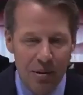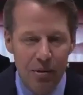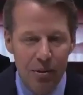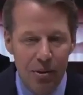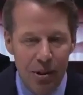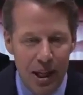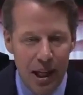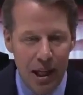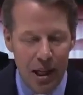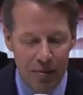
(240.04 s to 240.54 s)

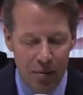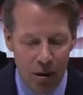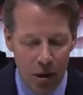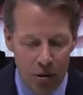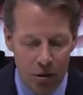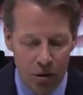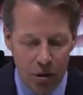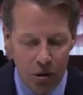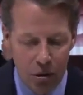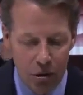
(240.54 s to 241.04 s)
really
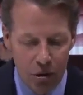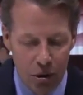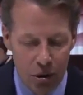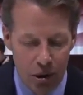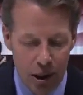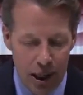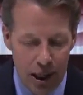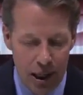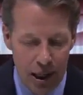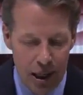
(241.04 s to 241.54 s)
want to
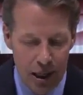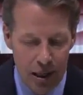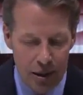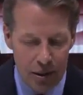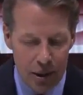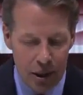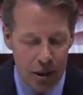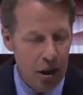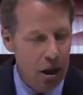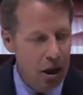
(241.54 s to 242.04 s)
do
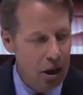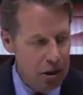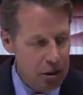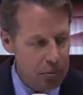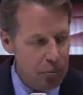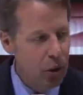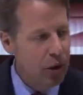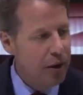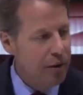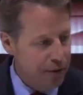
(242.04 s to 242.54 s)
the
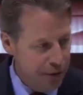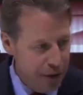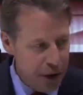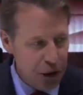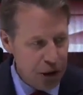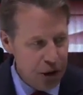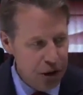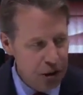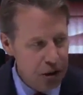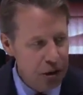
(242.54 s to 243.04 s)
cars more
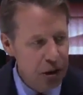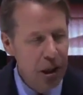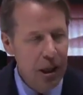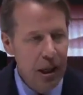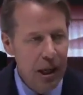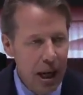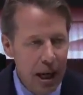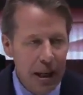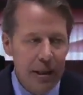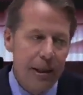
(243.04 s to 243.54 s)
efficient,
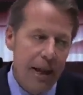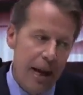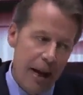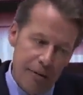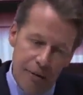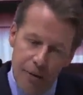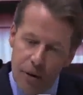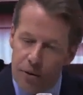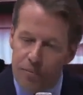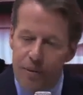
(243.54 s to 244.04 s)
and
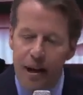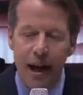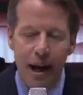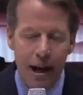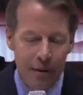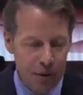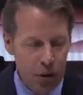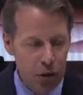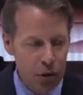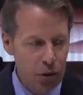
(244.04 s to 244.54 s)
therefore we
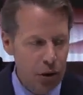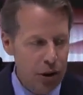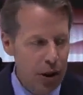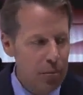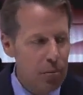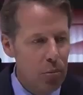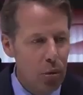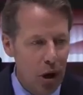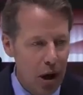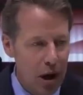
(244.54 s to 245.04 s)
have to do
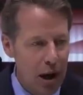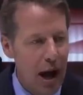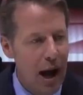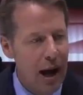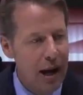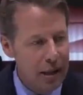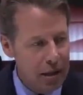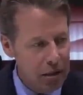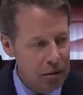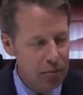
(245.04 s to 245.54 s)
them more
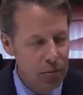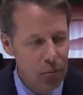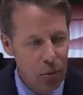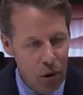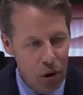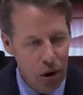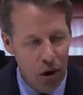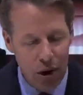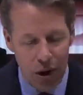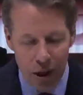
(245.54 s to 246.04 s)
light,
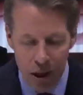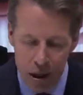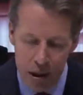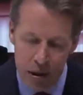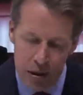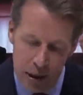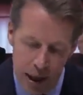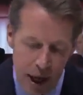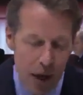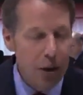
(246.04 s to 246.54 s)
more
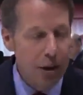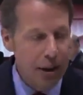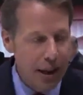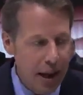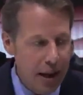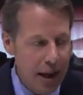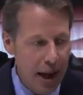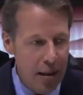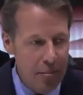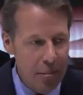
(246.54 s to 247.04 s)

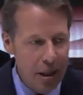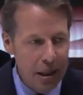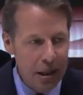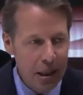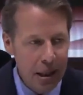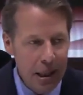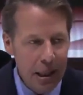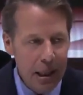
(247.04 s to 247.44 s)
aerodynamic.